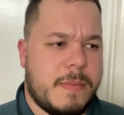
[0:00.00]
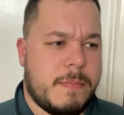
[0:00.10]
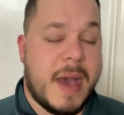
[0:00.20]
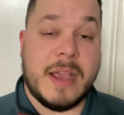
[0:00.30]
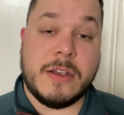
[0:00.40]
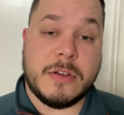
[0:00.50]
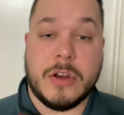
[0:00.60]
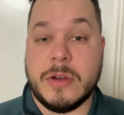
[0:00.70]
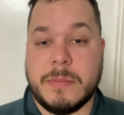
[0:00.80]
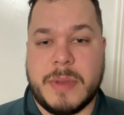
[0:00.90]
My
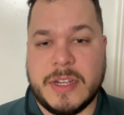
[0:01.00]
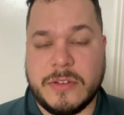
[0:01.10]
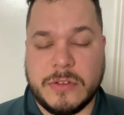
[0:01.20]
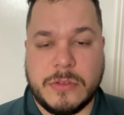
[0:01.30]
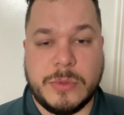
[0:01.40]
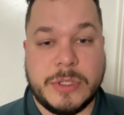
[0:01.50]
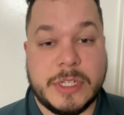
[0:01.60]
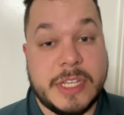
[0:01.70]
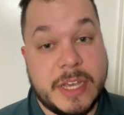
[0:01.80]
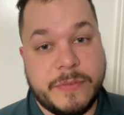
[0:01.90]
current bicycle was a
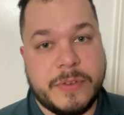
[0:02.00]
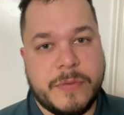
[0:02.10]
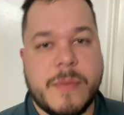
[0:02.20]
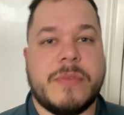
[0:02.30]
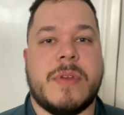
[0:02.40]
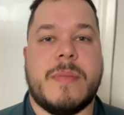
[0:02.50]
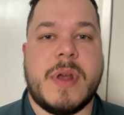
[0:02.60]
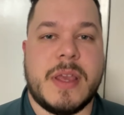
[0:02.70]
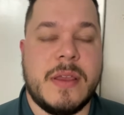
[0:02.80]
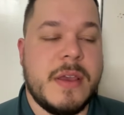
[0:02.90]
gift from
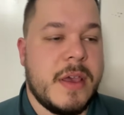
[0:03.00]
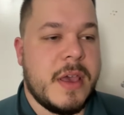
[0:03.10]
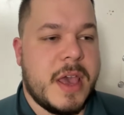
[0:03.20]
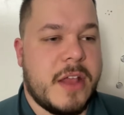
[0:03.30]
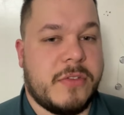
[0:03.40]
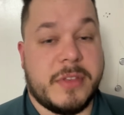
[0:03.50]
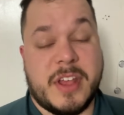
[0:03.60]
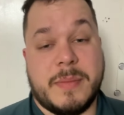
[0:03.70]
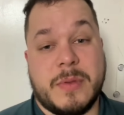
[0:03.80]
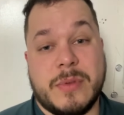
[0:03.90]
somebody, and so I
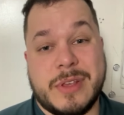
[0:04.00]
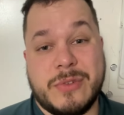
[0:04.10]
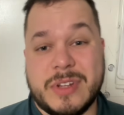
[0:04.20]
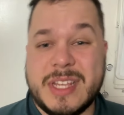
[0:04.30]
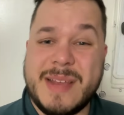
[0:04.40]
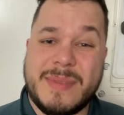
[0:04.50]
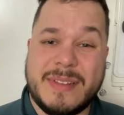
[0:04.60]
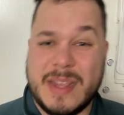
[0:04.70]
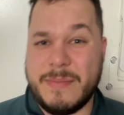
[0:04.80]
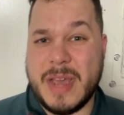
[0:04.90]
thought it'd be really cool to keep the
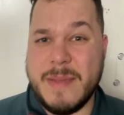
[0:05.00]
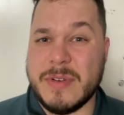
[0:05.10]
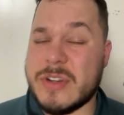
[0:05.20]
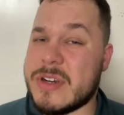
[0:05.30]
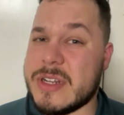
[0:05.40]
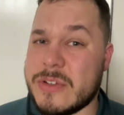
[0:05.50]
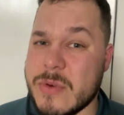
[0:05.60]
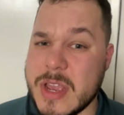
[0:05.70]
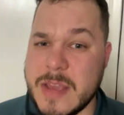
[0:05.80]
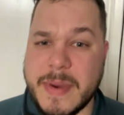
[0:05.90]
same bike but turn it
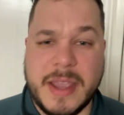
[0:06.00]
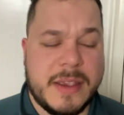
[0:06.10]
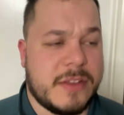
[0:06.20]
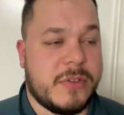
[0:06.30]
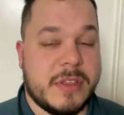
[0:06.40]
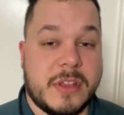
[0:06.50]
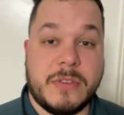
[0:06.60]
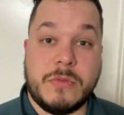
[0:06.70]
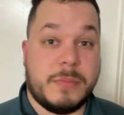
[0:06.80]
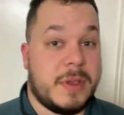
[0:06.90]
into an e-bike, and so I thought
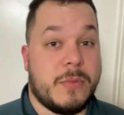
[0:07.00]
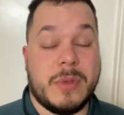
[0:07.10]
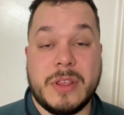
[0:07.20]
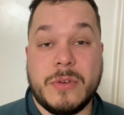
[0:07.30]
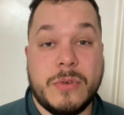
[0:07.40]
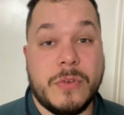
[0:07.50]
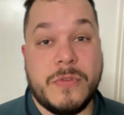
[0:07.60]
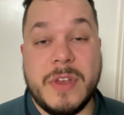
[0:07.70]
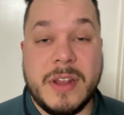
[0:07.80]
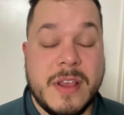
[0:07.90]
this would be a really cool
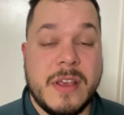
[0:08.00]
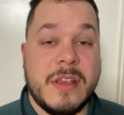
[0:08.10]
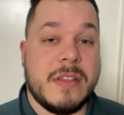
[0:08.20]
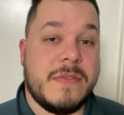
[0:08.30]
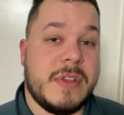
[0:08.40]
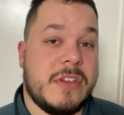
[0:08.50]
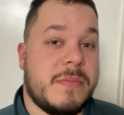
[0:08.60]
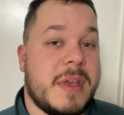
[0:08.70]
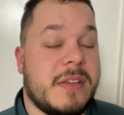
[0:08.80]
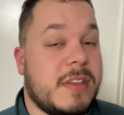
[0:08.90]
fit. The videos
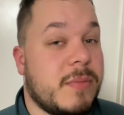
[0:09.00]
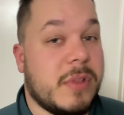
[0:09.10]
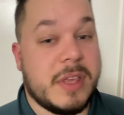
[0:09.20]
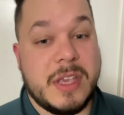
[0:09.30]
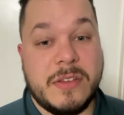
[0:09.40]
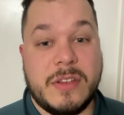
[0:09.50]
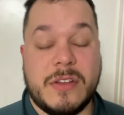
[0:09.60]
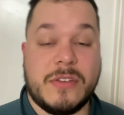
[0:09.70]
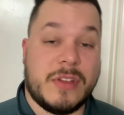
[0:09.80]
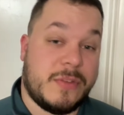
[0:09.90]
made it seem really easy,
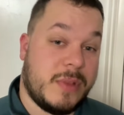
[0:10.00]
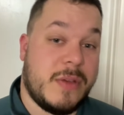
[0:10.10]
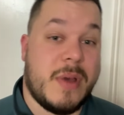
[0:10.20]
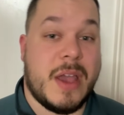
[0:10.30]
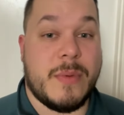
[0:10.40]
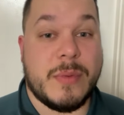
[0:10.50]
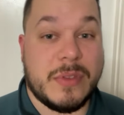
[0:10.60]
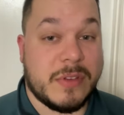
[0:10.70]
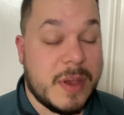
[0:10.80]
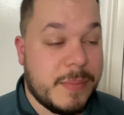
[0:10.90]
and so that's really why I went with
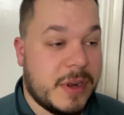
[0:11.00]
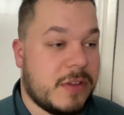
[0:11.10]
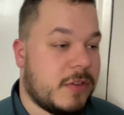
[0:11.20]
this company.